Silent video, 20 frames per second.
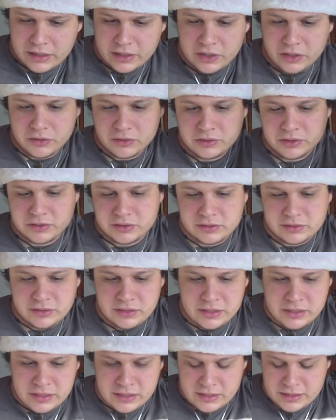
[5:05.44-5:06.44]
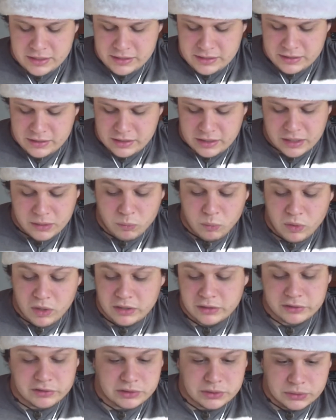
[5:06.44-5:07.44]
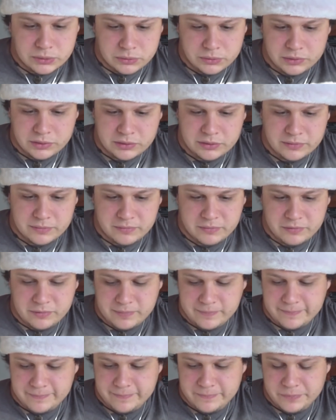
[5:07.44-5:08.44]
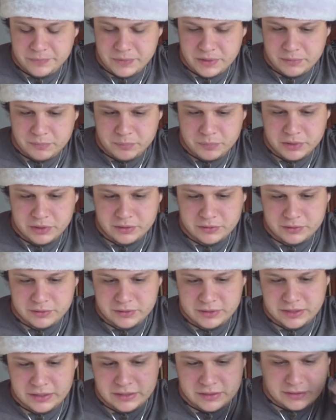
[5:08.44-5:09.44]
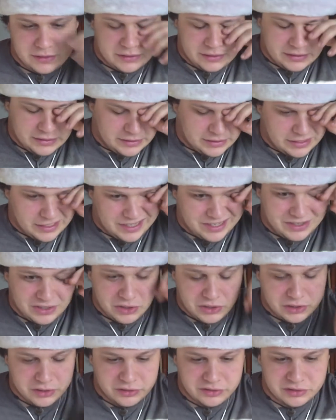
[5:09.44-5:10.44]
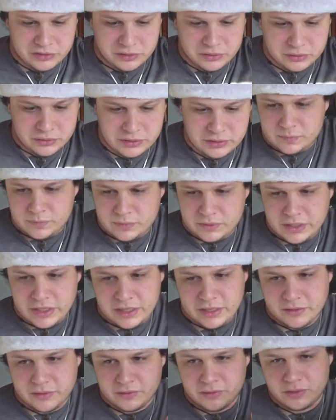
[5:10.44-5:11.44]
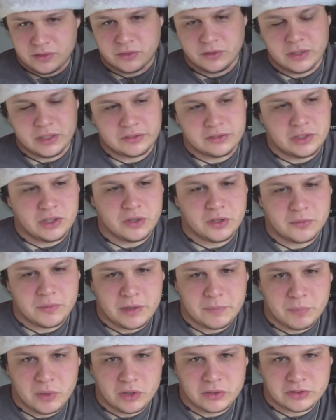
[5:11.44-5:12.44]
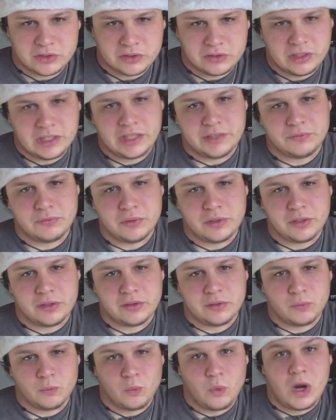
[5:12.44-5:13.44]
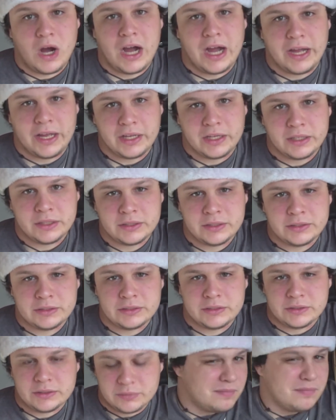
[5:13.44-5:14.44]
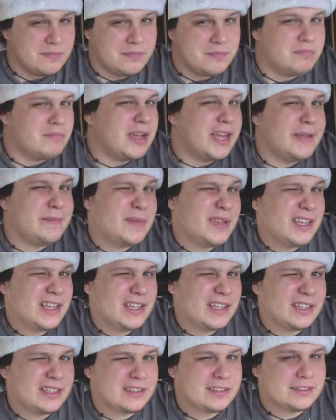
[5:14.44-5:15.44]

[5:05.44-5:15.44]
don't know, just, I want to, but it's kind of hard to. Again, don't like to go into my personal life with why. Maybe?